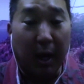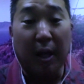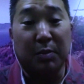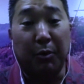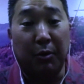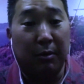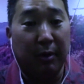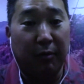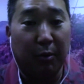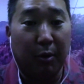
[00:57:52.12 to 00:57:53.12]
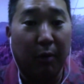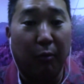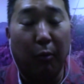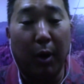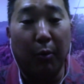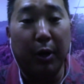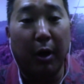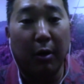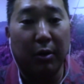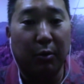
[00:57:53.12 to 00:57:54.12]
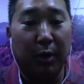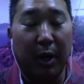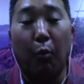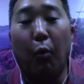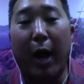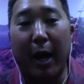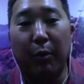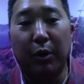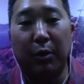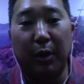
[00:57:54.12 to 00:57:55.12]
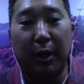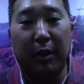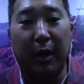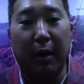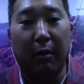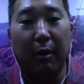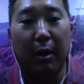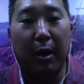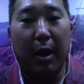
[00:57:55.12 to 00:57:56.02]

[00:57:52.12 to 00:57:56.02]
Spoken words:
gospel, if you will, of what we are doing and why we're doing it there.